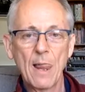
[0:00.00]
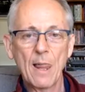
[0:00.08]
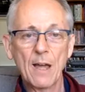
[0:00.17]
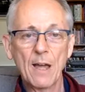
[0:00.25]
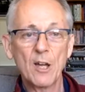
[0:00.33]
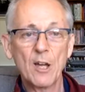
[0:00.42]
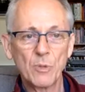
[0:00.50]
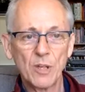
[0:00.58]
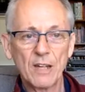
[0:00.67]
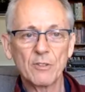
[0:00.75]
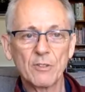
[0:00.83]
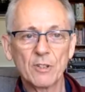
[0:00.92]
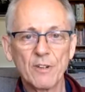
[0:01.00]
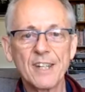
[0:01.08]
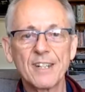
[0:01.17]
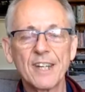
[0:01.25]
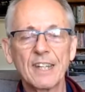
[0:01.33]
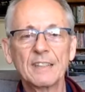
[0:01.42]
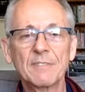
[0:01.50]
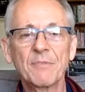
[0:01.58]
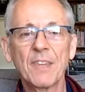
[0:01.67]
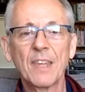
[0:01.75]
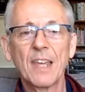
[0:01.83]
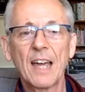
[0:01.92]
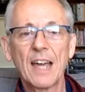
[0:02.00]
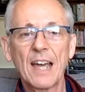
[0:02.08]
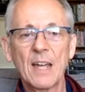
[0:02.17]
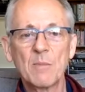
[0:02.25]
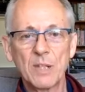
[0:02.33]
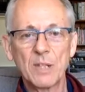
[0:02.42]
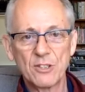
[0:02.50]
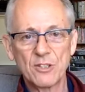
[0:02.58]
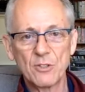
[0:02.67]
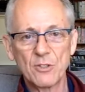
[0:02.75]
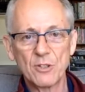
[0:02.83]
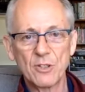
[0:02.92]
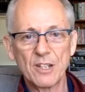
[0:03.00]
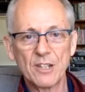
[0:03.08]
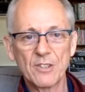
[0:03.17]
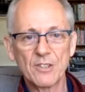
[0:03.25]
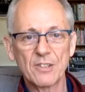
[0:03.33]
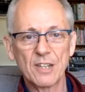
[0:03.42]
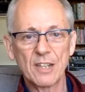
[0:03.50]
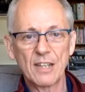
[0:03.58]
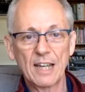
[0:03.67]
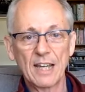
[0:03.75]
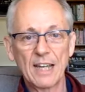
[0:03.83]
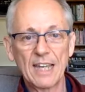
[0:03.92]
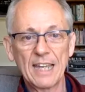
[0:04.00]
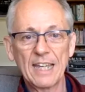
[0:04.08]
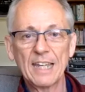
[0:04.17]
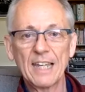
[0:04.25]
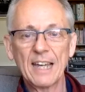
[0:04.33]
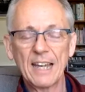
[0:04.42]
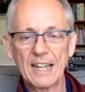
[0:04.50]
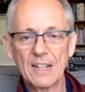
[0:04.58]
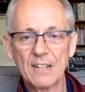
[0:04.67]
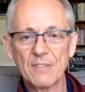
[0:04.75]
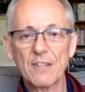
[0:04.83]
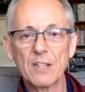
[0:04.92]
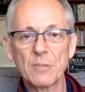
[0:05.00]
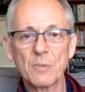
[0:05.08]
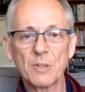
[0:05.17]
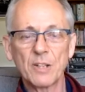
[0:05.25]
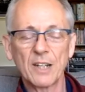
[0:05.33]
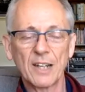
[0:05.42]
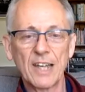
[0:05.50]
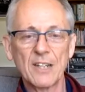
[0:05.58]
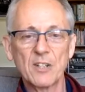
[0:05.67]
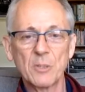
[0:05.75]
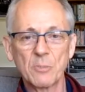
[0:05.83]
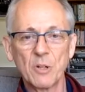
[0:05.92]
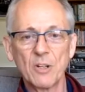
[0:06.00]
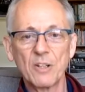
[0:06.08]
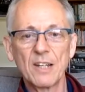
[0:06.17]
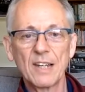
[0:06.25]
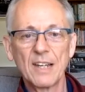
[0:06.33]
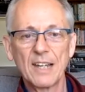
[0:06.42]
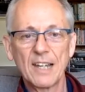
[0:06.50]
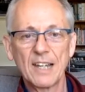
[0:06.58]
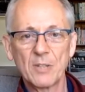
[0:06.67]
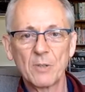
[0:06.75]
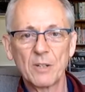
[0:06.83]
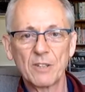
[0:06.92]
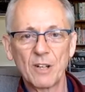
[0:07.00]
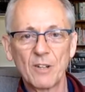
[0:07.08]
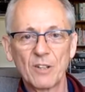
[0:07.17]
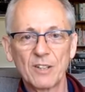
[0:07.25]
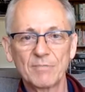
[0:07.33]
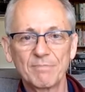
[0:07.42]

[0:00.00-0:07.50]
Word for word: I hope you have a great day and please do join us here at Facebook again tomorrow at 12 o'clock.